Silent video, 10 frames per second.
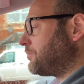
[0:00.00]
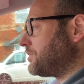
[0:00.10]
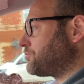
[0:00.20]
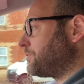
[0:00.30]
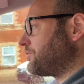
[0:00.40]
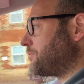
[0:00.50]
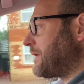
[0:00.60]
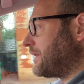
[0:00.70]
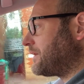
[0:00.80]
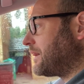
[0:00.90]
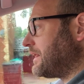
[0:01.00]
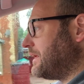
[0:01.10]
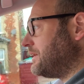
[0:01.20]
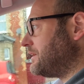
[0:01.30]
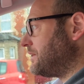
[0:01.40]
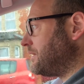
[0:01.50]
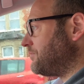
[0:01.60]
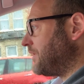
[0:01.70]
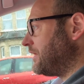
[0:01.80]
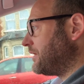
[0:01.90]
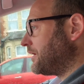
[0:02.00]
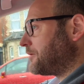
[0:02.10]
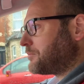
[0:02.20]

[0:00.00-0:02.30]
which was about the Defender,